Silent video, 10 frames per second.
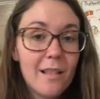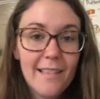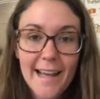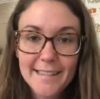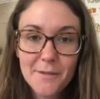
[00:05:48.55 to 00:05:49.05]

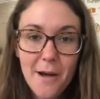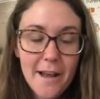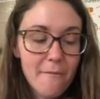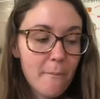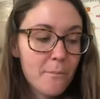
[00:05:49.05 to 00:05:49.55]
Last one.
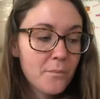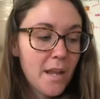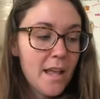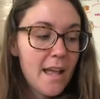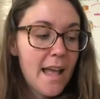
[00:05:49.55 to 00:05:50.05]

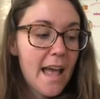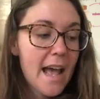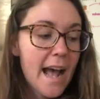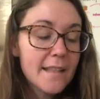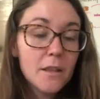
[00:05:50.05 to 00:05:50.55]

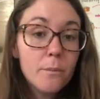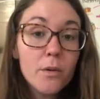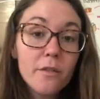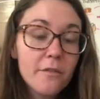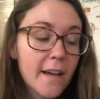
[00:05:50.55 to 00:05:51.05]
At the
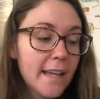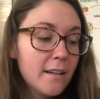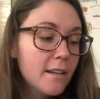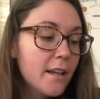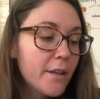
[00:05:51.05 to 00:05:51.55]
bullfight,
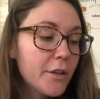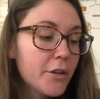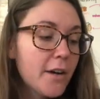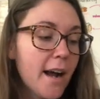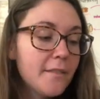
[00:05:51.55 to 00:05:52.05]
the
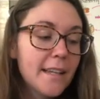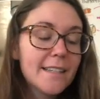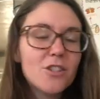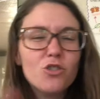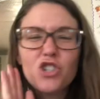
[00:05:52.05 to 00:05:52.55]
crowd likes
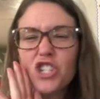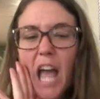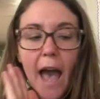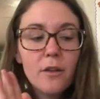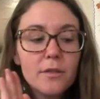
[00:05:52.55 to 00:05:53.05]
to
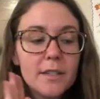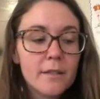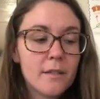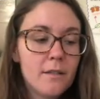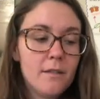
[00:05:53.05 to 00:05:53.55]
shout.
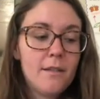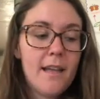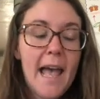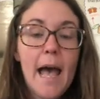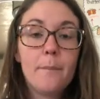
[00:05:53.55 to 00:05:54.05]

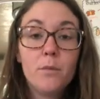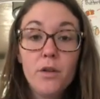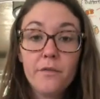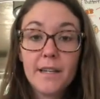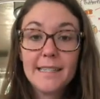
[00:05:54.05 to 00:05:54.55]
At
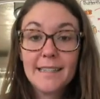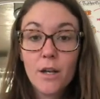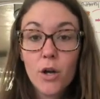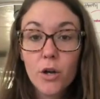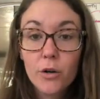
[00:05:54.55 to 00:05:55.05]
movies,
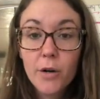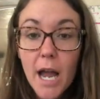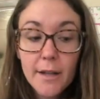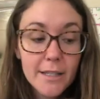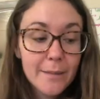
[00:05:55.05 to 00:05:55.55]

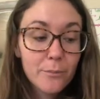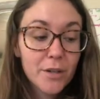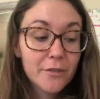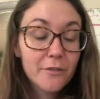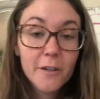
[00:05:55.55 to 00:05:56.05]
crowds
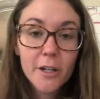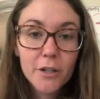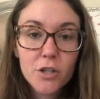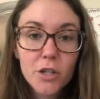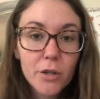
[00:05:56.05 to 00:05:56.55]
prefer
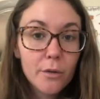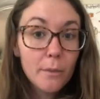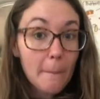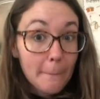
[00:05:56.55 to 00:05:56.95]
to...